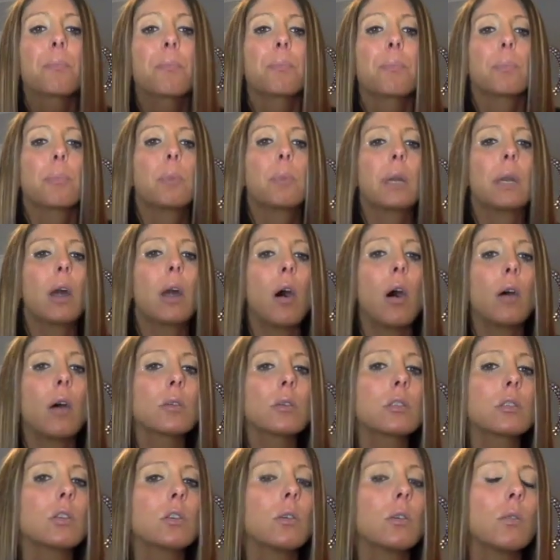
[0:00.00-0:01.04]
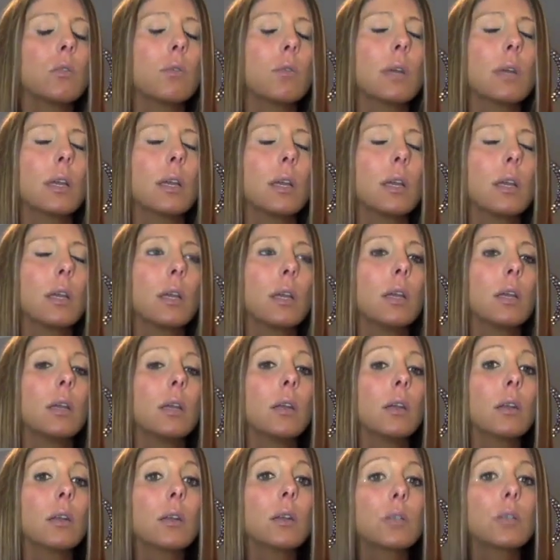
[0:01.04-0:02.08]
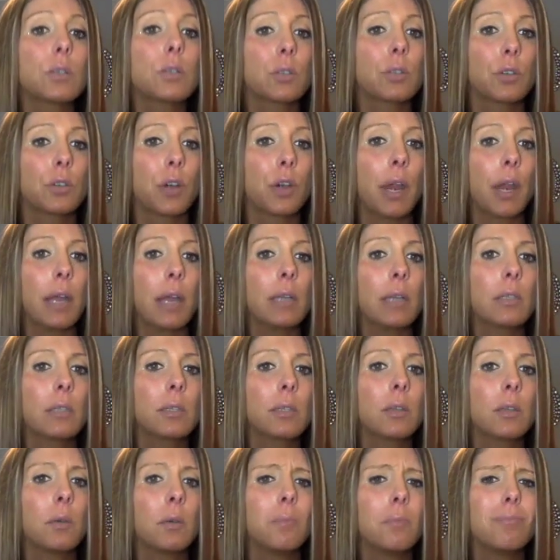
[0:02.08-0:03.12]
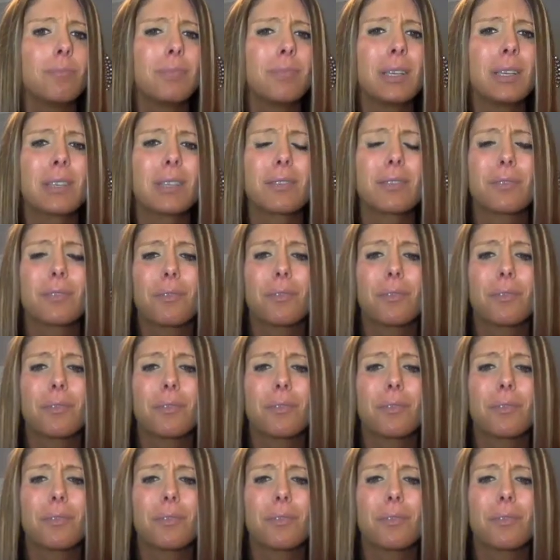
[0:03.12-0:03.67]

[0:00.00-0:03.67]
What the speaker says: but it also illustrates this